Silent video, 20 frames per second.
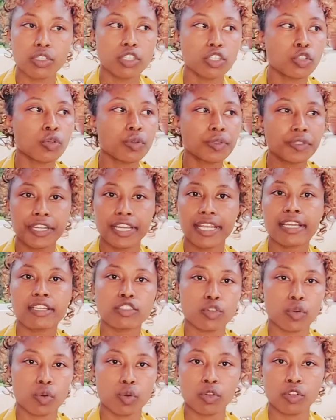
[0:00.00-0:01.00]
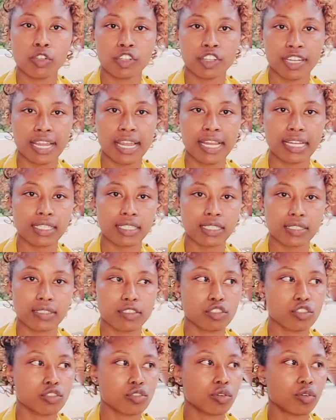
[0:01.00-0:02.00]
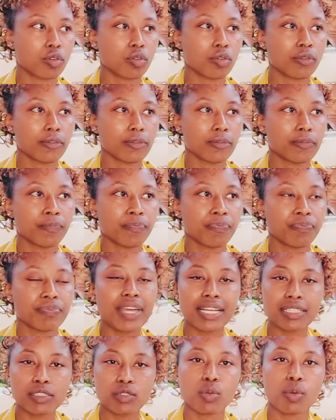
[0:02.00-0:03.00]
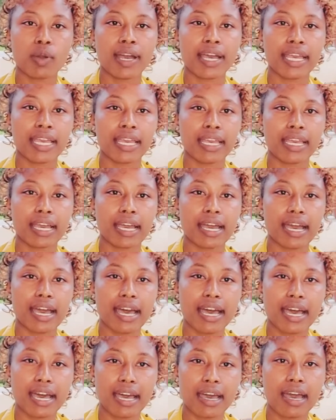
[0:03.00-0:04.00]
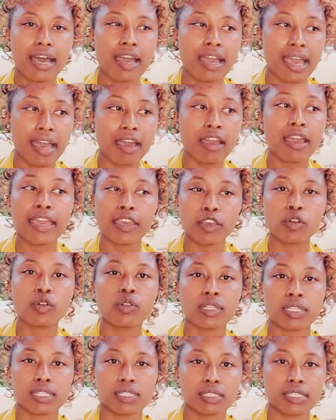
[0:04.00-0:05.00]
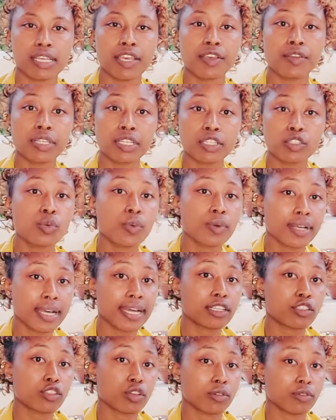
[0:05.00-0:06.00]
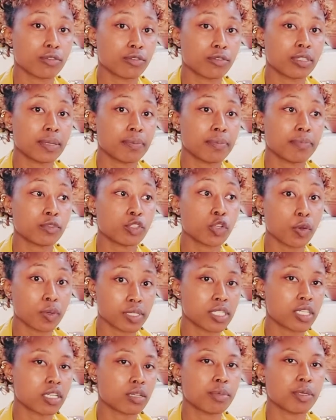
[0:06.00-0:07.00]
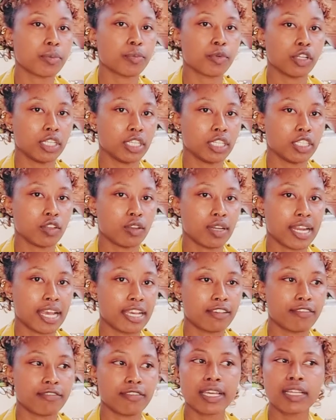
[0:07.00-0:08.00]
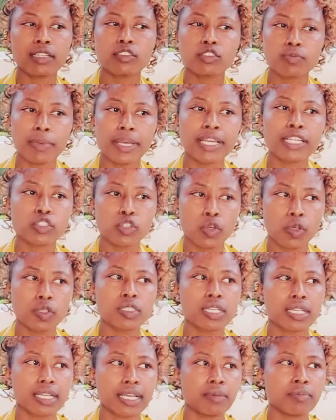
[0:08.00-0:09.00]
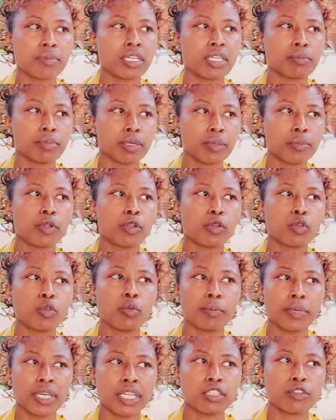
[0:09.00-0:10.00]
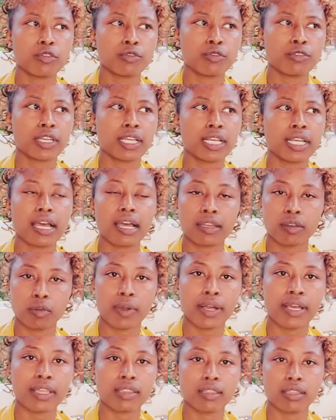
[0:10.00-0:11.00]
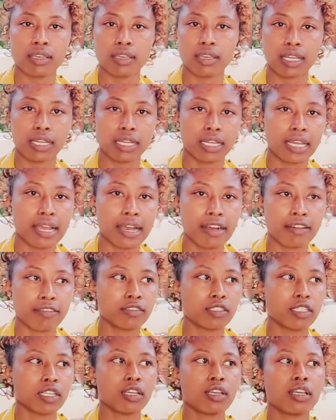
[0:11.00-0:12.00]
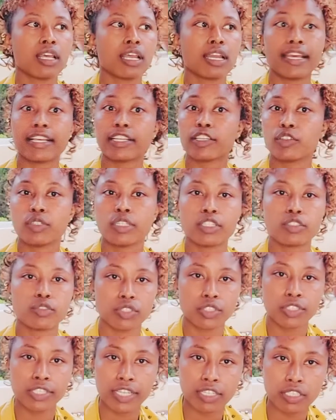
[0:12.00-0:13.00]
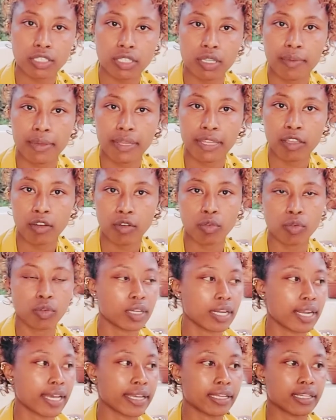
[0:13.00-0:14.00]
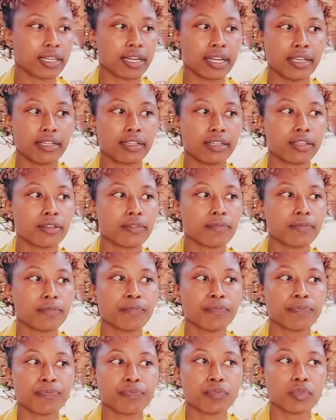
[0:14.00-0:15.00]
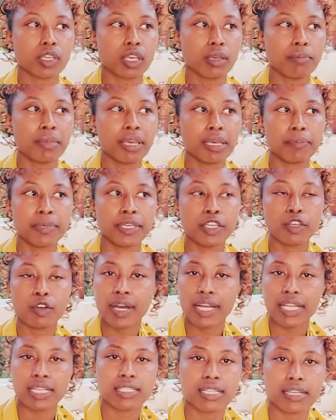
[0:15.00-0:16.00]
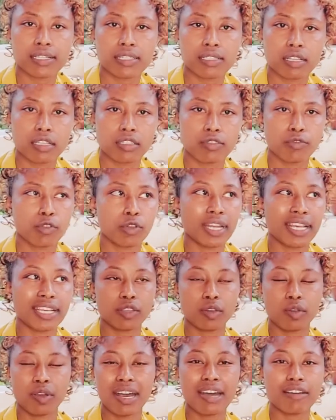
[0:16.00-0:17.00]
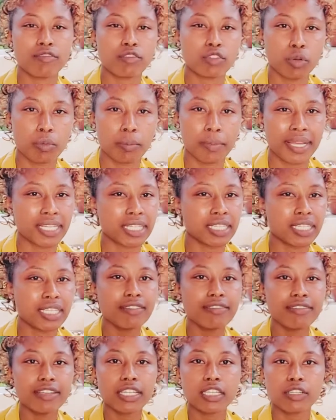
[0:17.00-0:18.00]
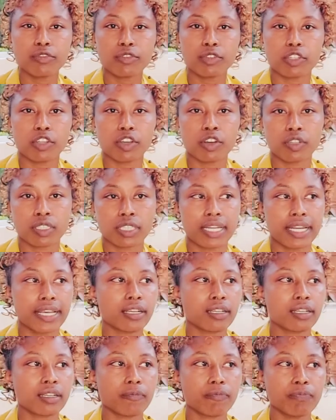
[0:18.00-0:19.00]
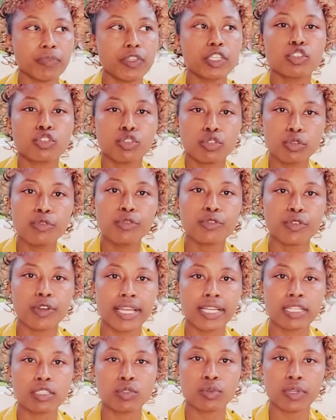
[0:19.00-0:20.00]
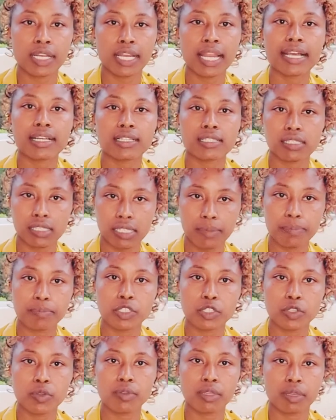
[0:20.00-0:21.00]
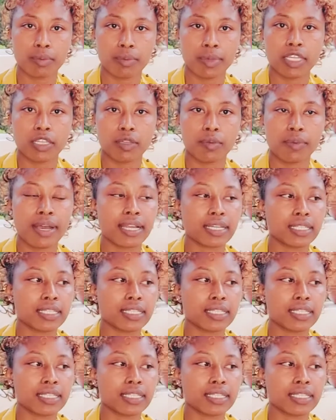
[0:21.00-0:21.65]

You create your own reality. So that's why I always say you need to cut off the toxic people in your life. And by toxic, I mean people who make you feel unworthy, unloved. Like, you need to change the way you look like maybe you're unsuccessful, like you have no money. Even if you don't, like, true friends will accept you the way you are.